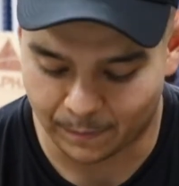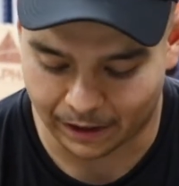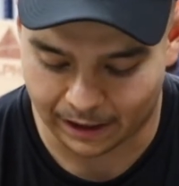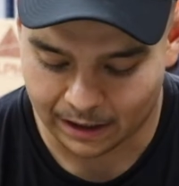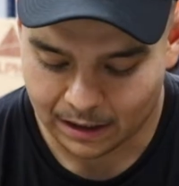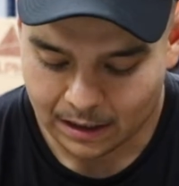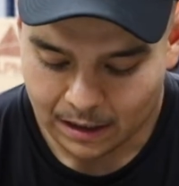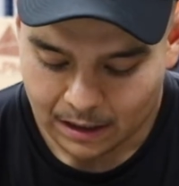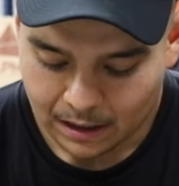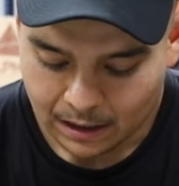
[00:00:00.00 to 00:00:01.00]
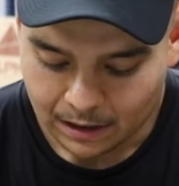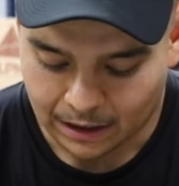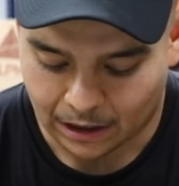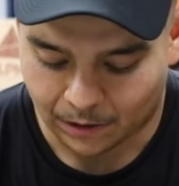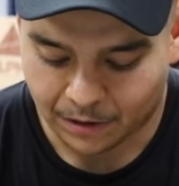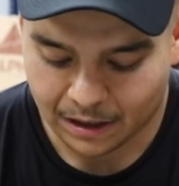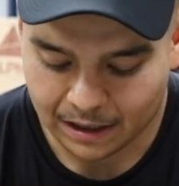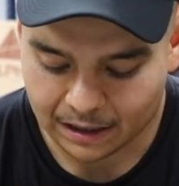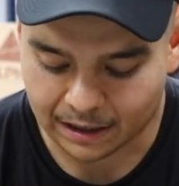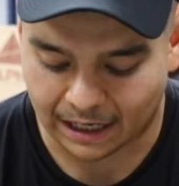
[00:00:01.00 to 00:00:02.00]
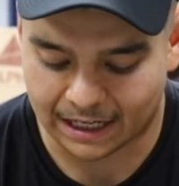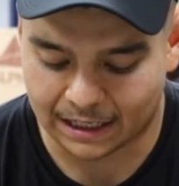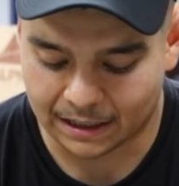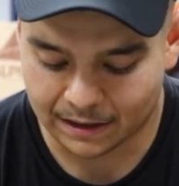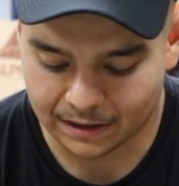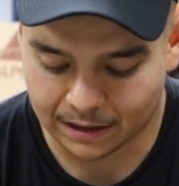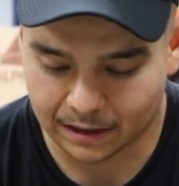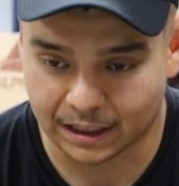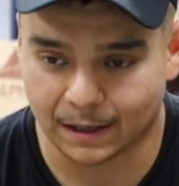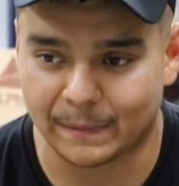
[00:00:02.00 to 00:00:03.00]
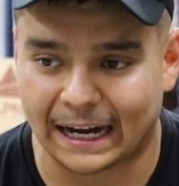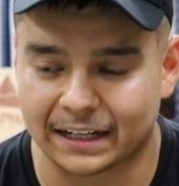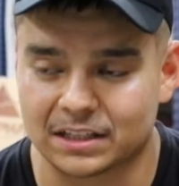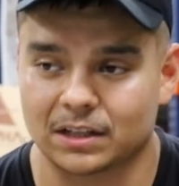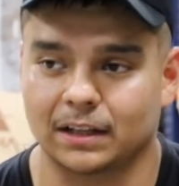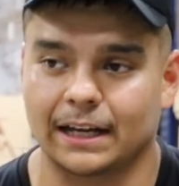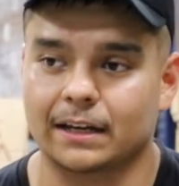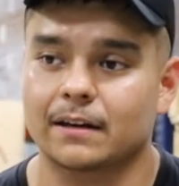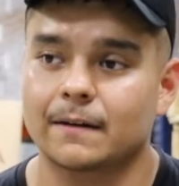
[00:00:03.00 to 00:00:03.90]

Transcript: But you know, kind of getting back into like